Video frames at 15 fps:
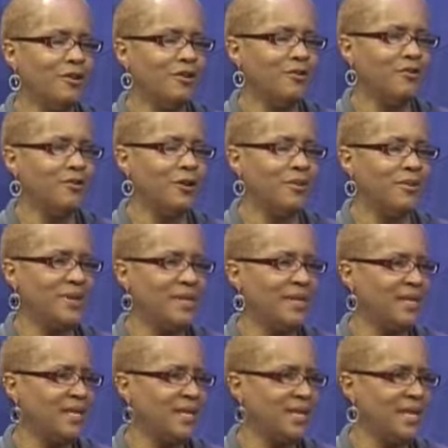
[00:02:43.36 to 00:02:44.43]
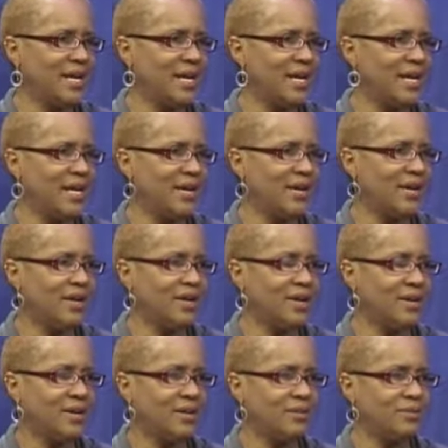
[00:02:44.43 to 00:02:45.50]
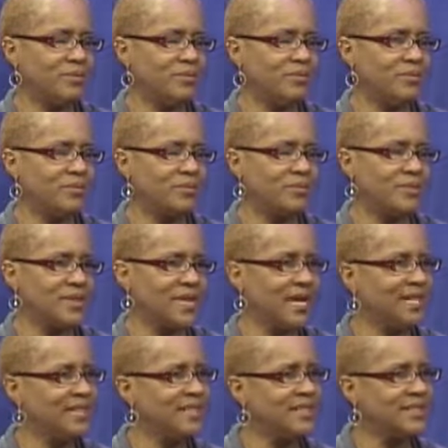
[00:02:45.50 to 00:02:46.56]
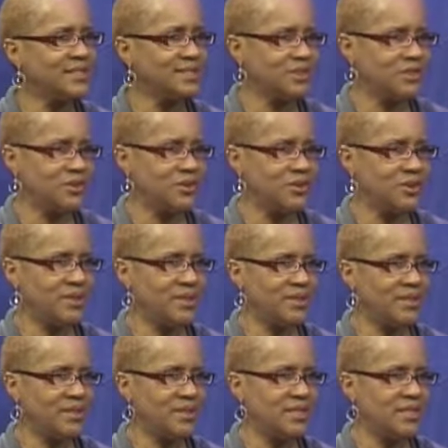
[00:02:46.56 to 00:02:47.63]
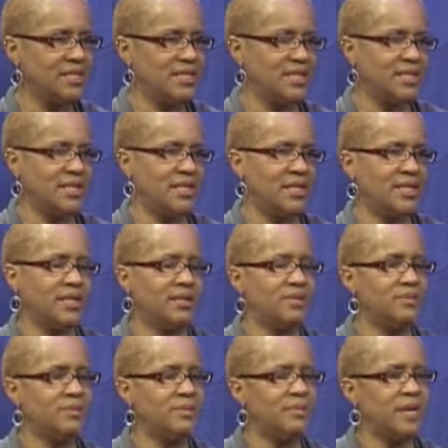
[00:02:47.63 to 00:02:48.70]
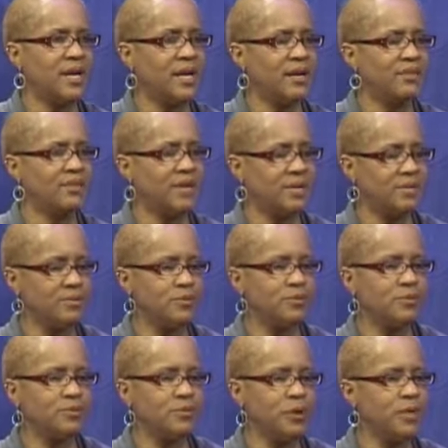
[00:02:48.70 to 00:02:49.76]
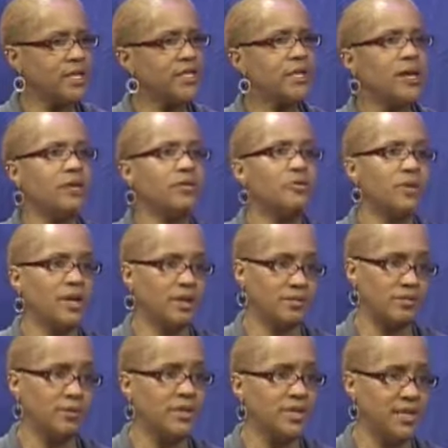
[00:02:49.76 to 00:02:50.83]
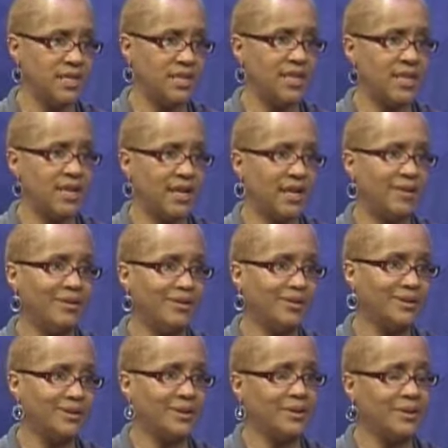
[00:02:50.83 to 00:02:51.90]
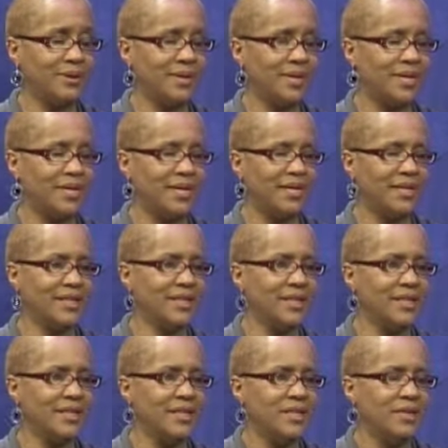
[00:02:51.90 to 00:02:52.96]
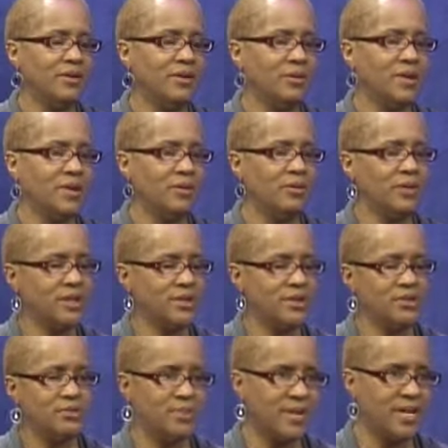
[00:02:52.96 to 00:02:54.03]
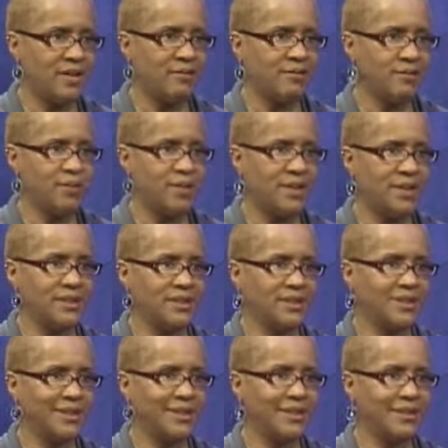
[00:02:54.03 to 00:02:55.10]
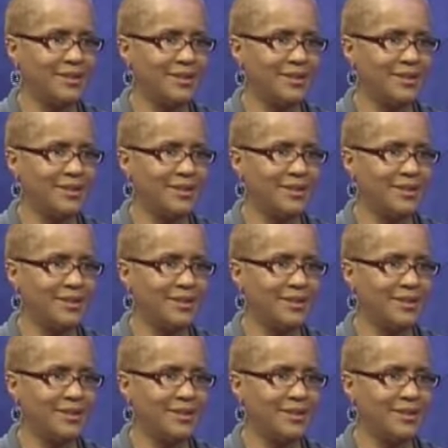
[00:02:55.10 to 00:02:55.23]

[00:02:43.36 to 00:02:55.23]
For me, I listen to it, and I'm working on reading now. So I one of those bad faux pas that